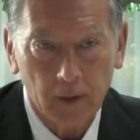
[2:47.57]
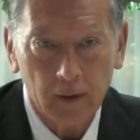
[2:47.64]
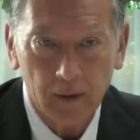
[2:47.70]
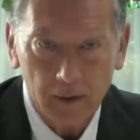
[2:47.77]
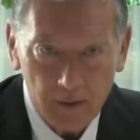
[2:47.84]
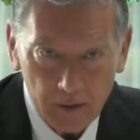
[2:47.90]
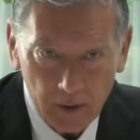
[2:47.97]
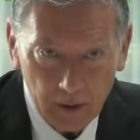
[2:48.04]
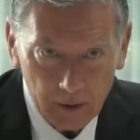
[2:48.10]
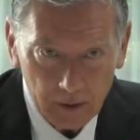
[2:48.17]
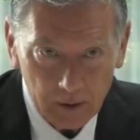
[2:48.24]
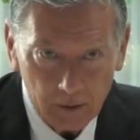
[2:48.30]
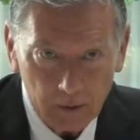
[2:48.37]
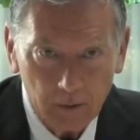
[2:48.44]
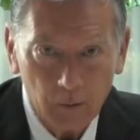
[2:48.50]
This
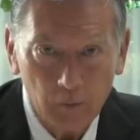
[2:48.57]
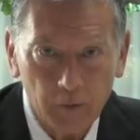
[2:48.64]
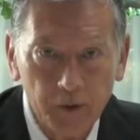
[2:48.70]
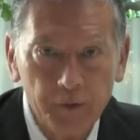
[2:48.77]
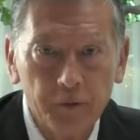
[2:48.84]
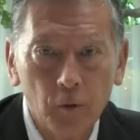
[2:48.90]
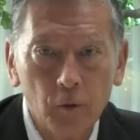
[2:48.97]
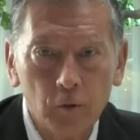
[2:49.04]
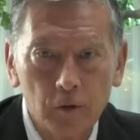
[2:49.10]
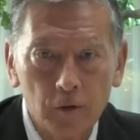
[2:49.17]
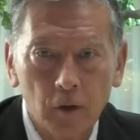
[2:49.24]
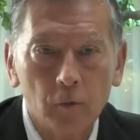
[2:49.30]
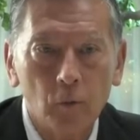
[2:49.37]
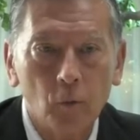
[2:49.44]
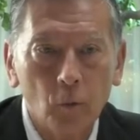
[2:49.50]
year, we focus
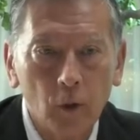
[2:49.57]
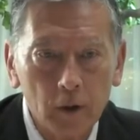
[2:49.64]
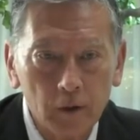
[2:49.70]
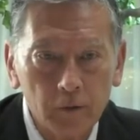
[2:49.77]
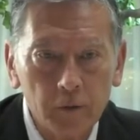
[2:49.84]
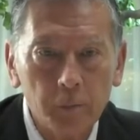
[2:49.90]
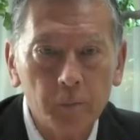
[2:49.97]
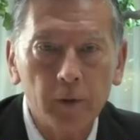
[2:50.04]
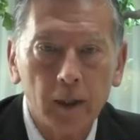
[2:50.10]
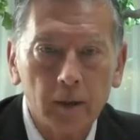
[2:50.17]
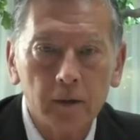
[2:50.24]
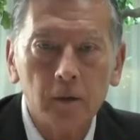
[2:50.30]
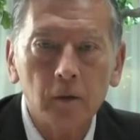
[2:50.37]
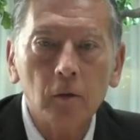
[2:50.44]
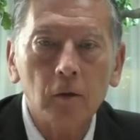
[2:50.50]
on one of the
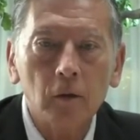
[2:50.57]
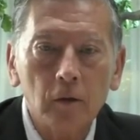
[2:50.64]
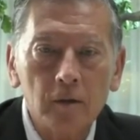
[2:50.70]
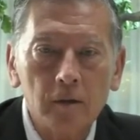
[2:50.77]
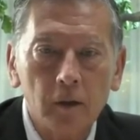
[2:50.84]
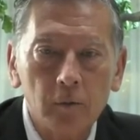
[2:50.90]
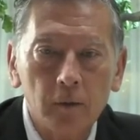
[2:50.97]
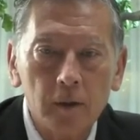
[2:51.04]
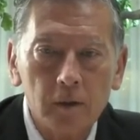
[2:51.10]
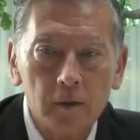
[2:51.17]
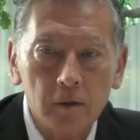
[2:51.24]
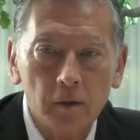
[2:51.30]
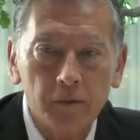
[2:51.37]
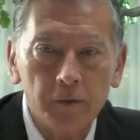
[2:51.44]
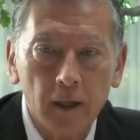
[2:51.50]
practical
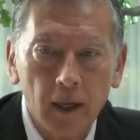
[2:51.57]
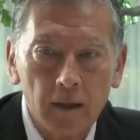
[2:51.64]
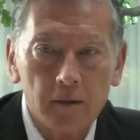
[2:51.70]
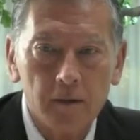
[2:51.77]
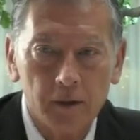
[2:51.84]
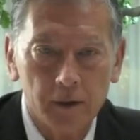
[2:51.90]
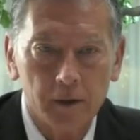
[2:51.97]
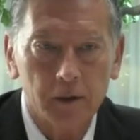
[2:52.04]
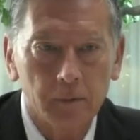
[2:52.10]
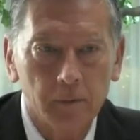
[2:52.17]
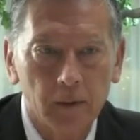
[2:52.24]
consequences of last year,